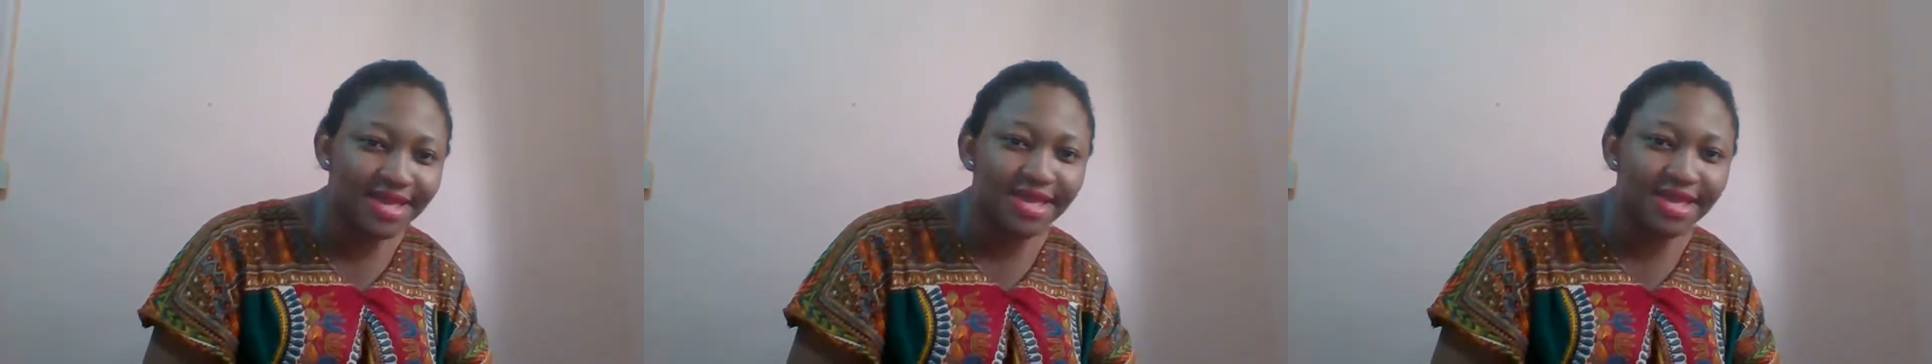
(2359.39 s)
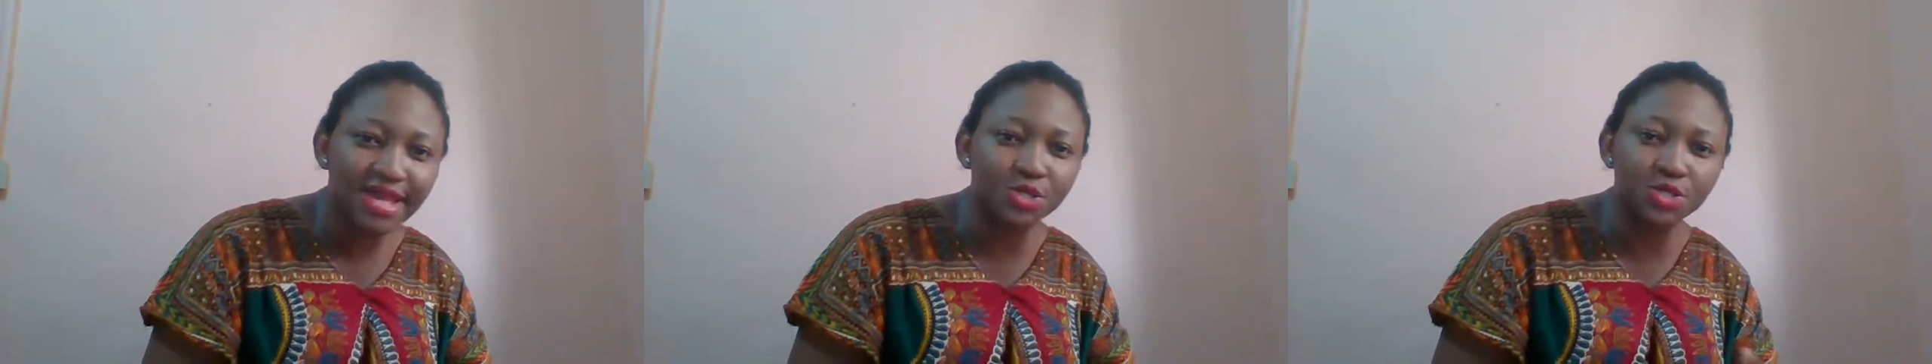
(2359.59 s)

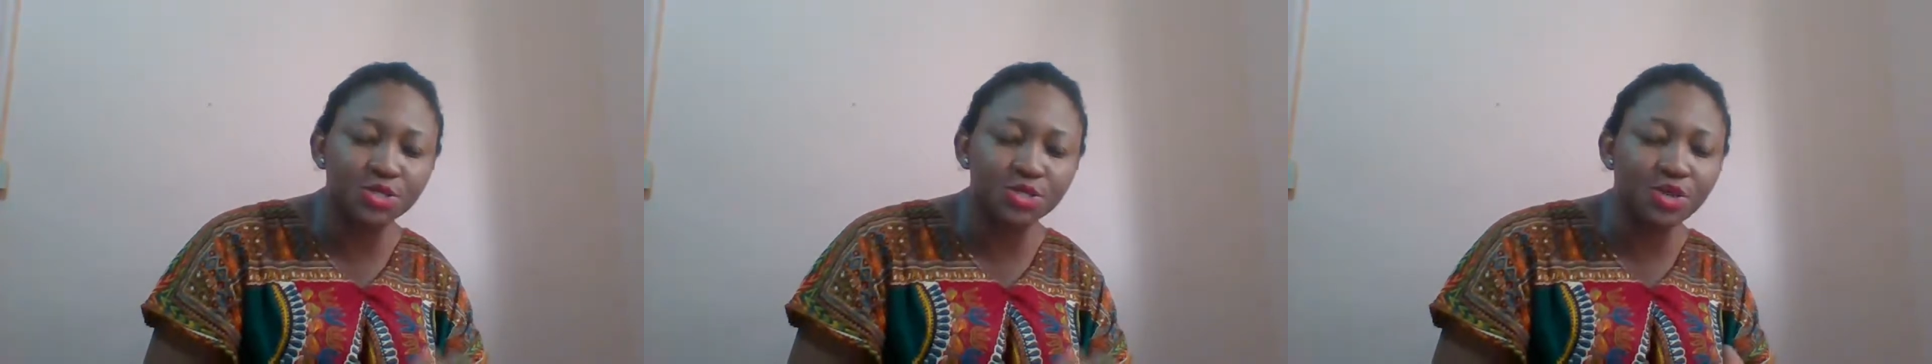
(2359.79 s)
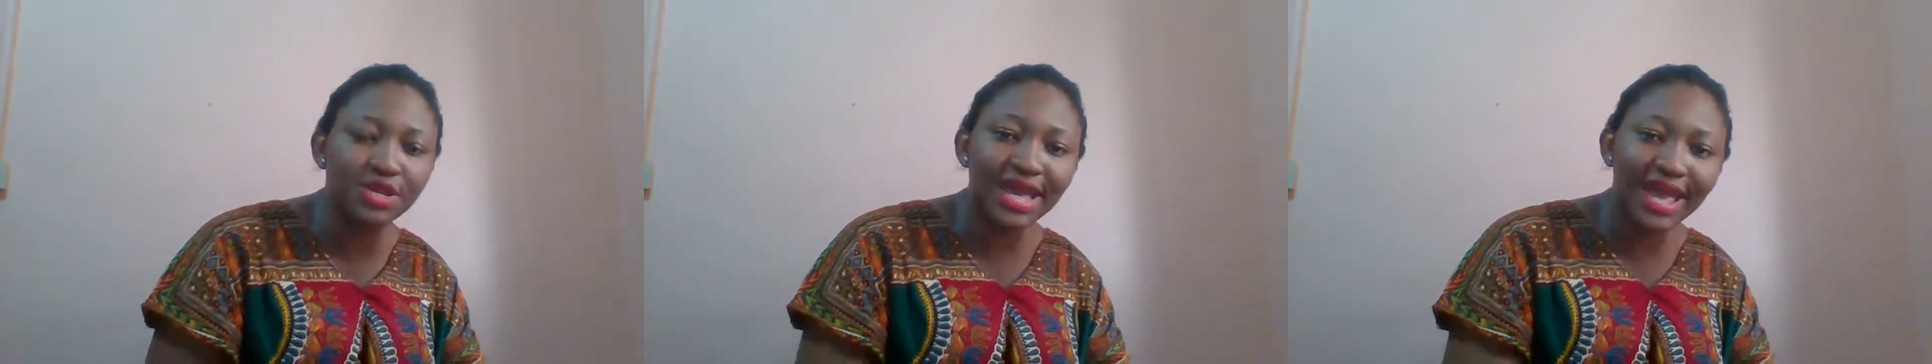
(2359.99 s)
It was
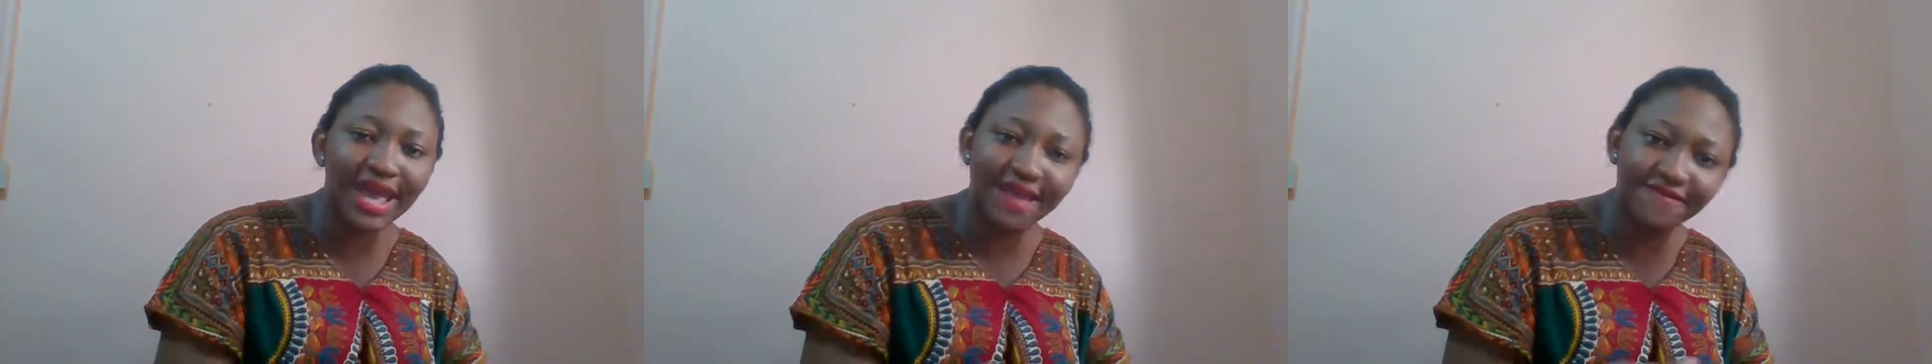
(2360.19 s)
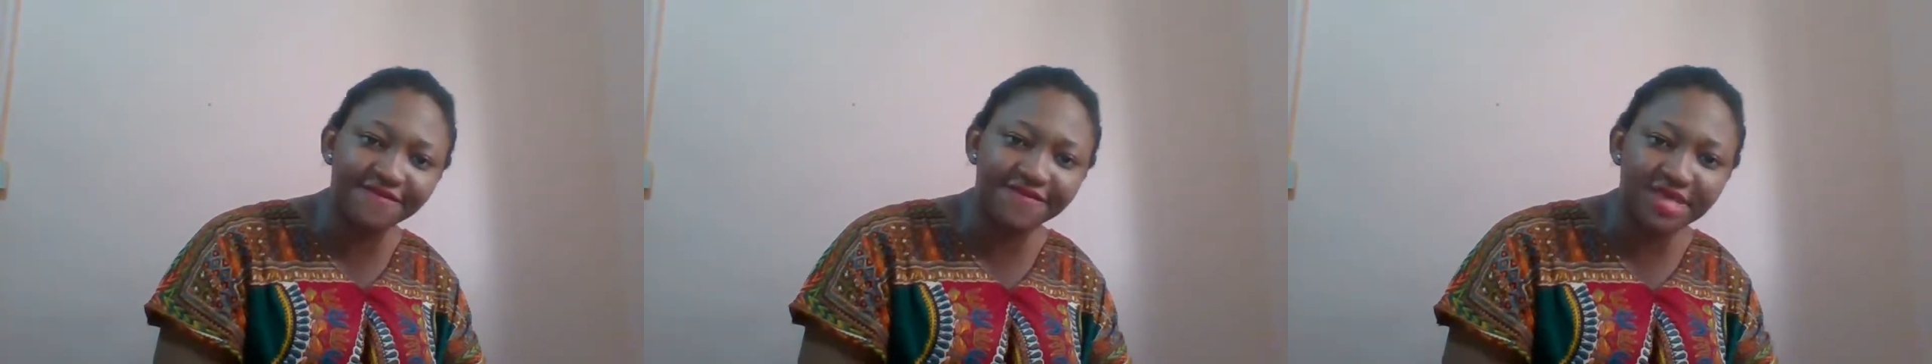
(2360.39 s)
not
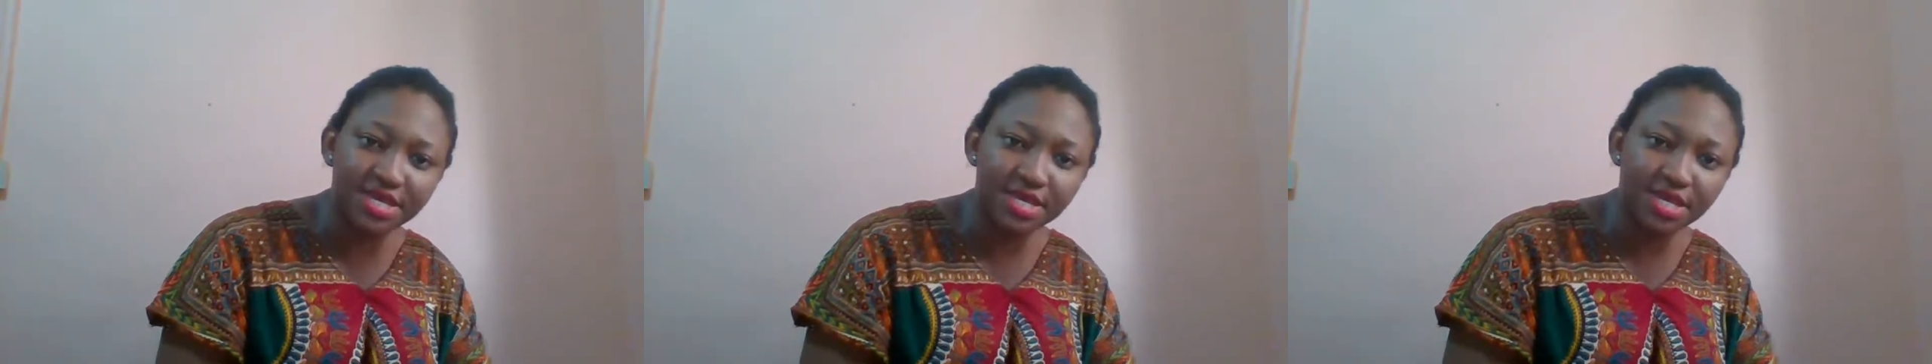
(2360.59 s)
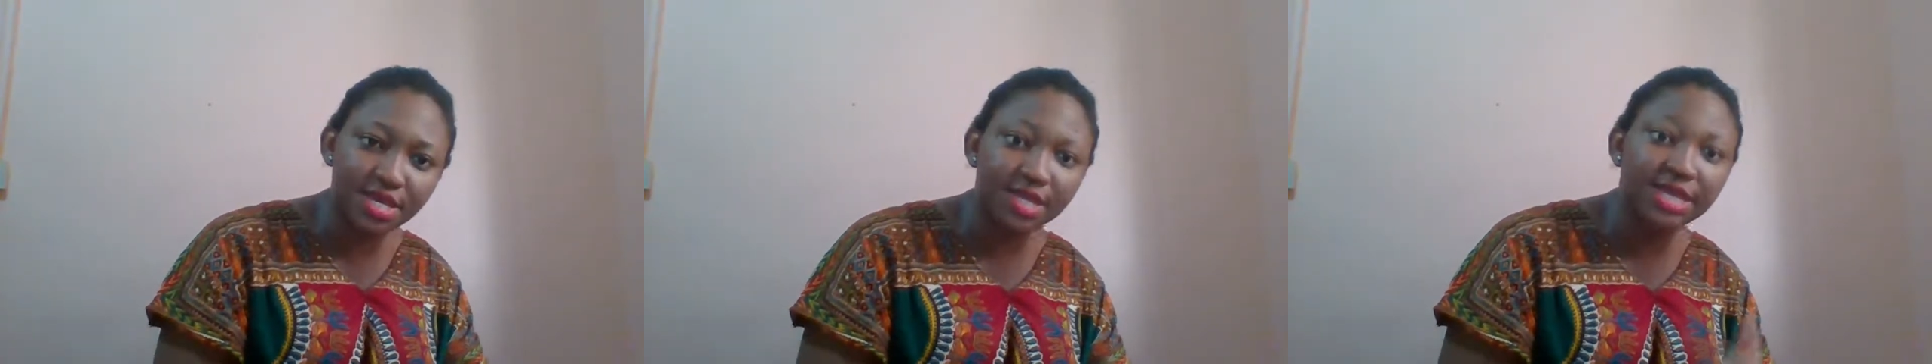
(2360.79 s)
IV,
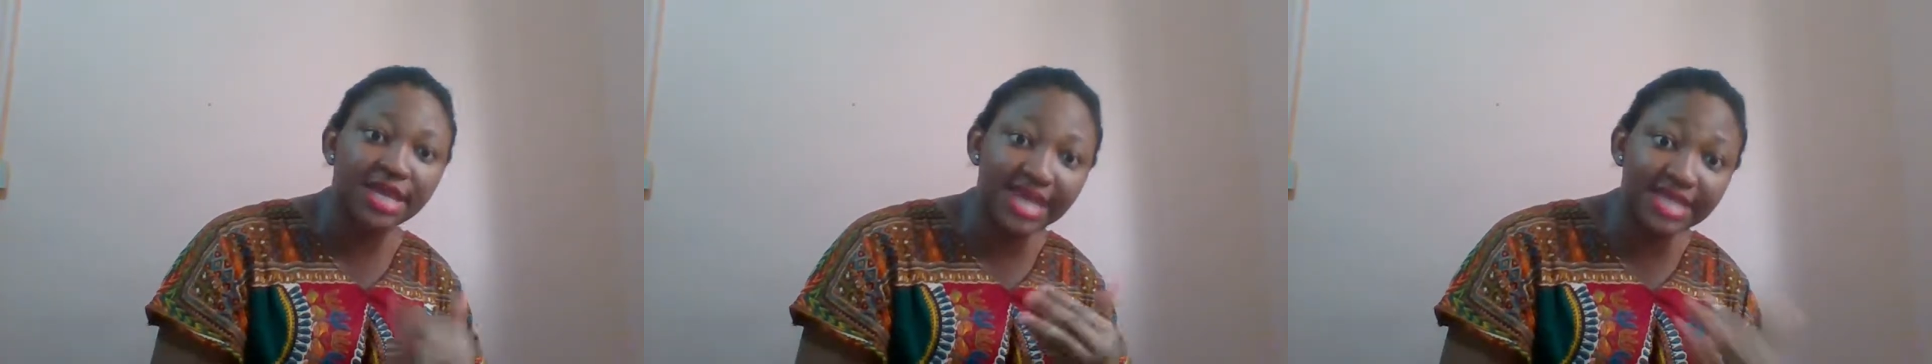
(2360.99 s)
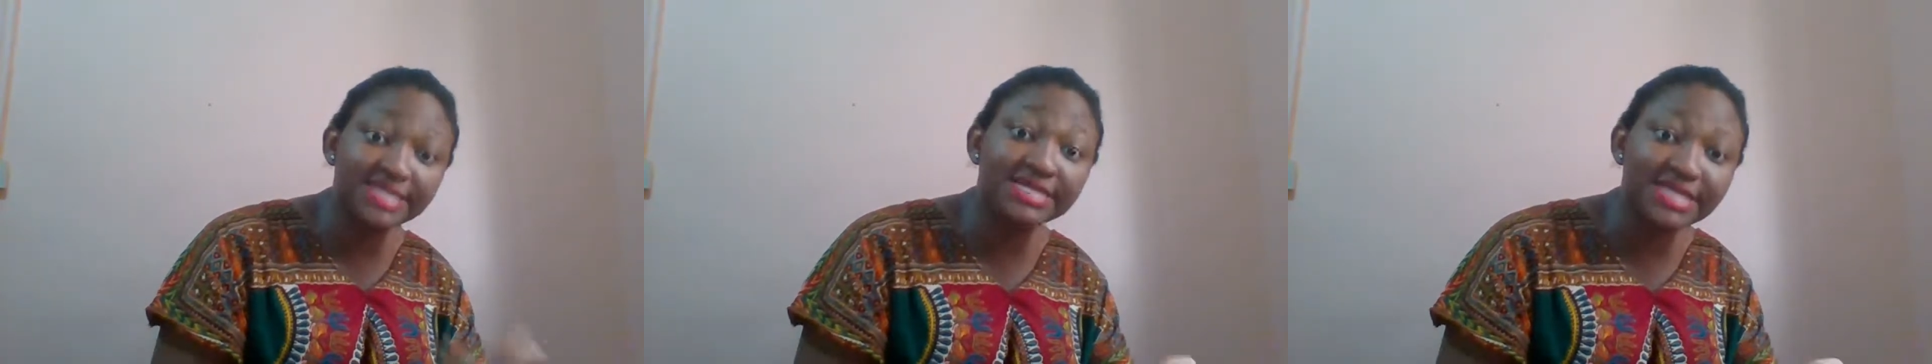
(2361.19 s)

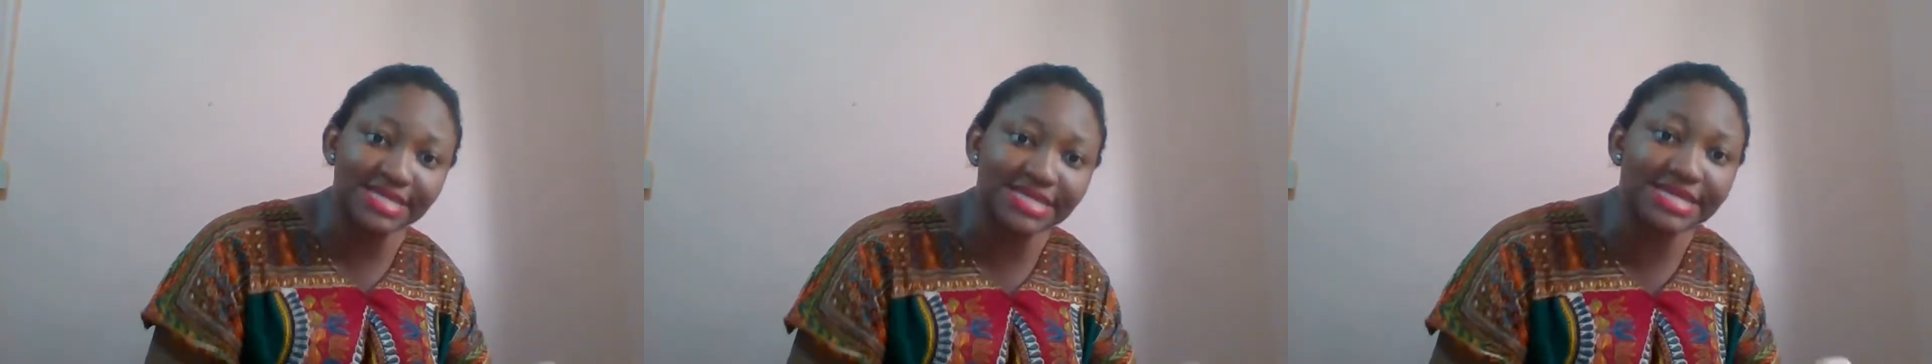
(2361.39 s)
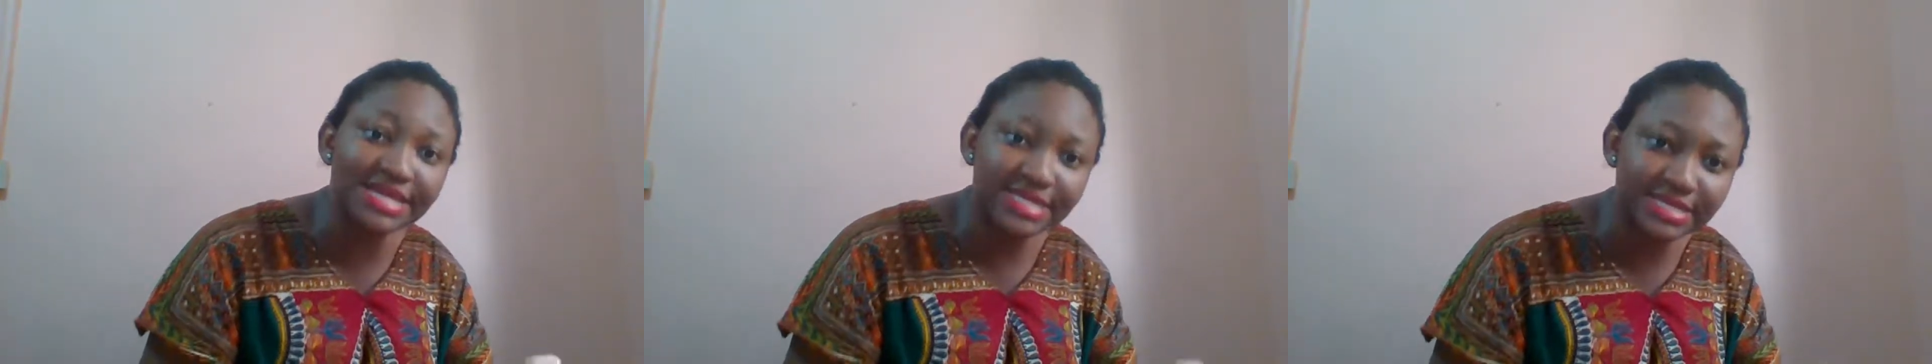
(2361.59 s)
guest
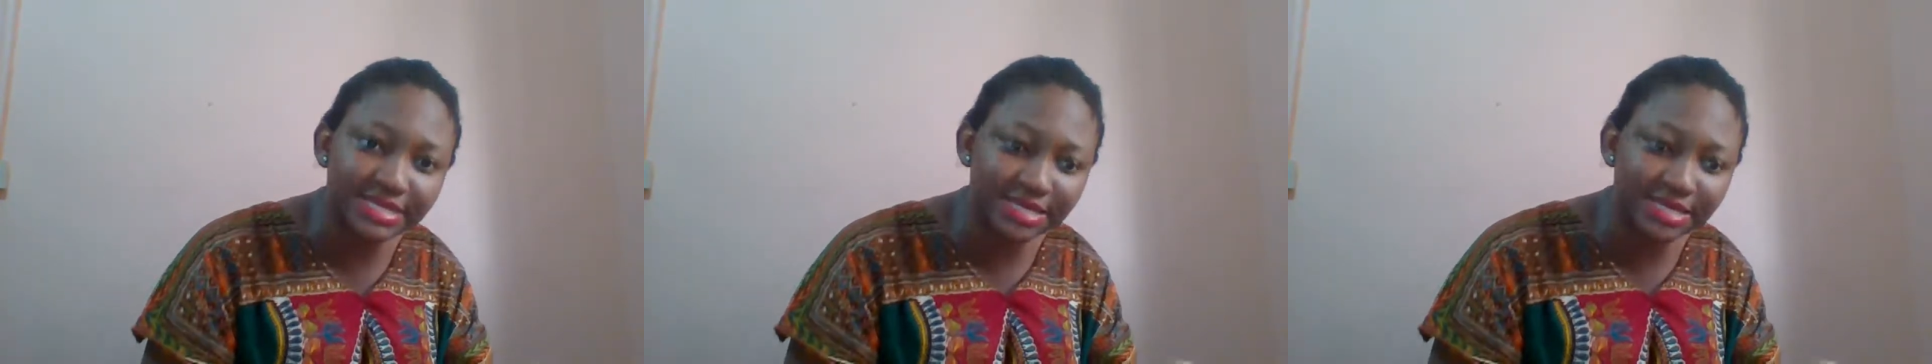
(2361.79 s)
list.